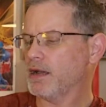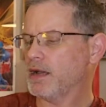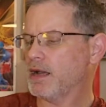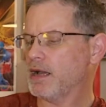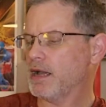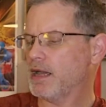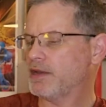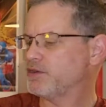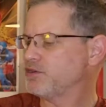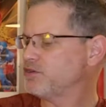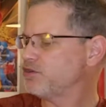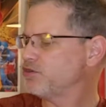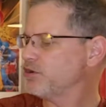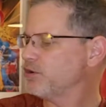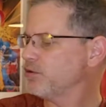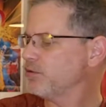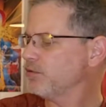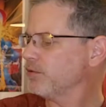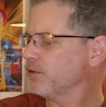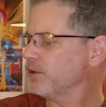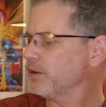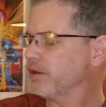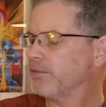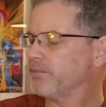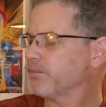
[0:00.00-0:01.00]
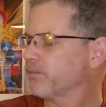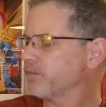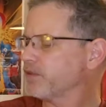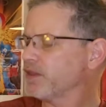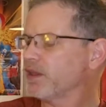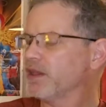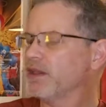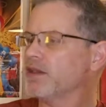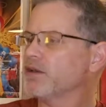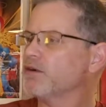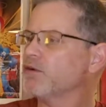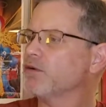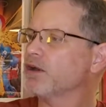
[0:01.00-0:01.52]
I don't
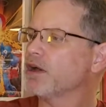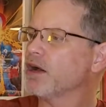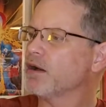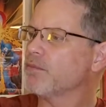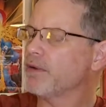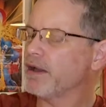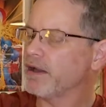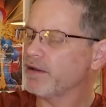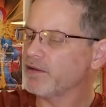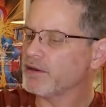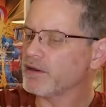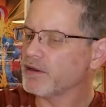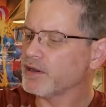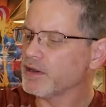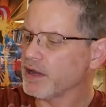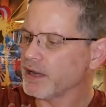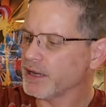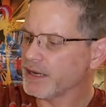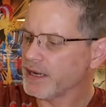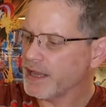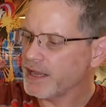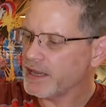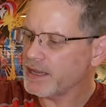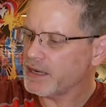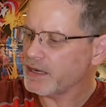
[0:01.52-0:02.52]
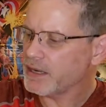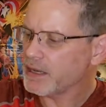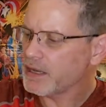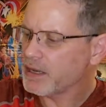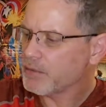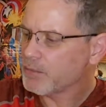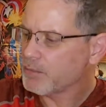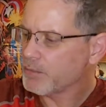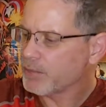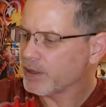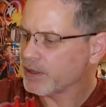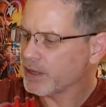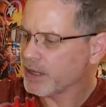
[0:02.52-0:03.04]
think it'll come out 9.8,
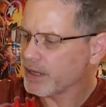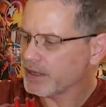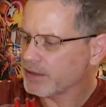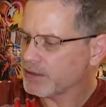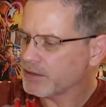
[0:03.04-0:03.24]
but I